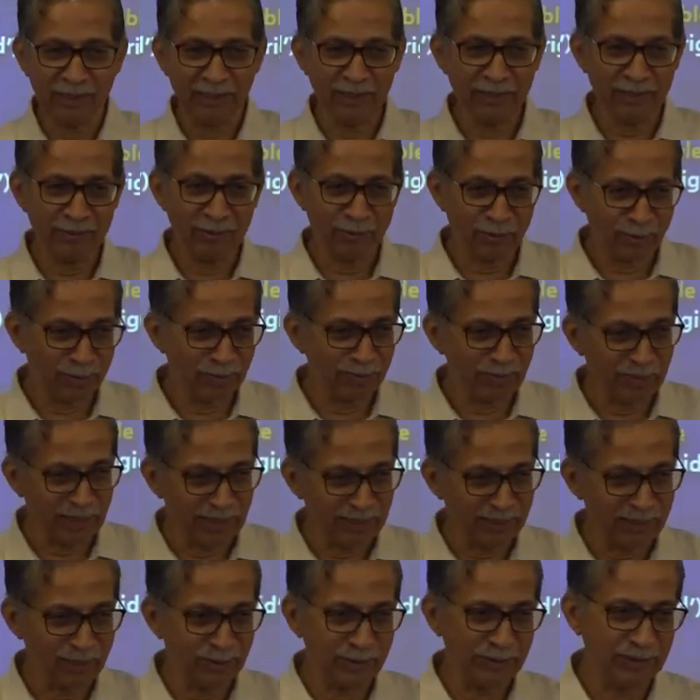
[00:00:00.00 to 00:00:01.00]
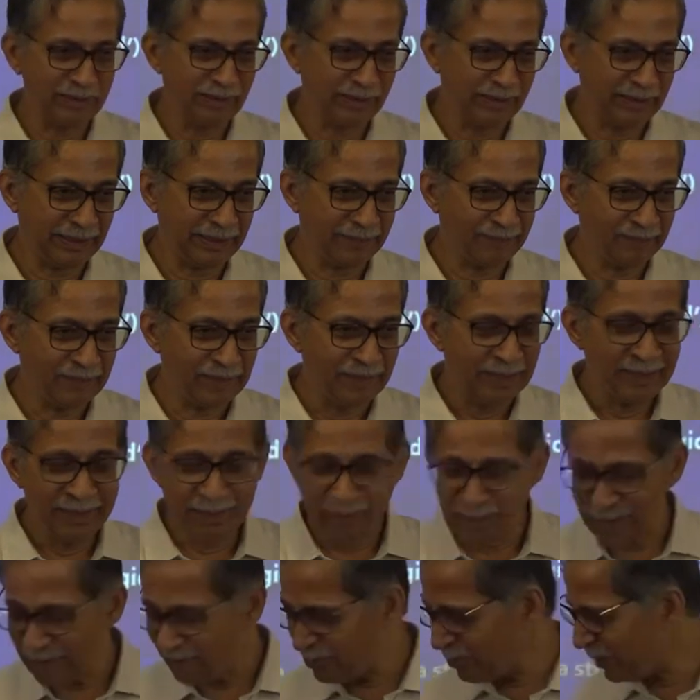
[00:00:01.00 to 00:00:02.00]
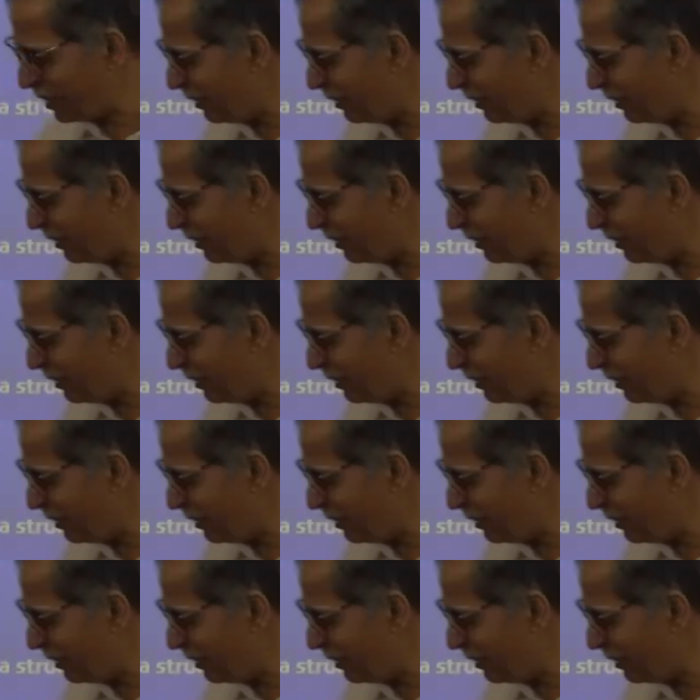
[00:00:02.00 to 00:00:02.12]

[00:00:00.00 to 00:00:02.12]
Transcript: you could manage with 3. If you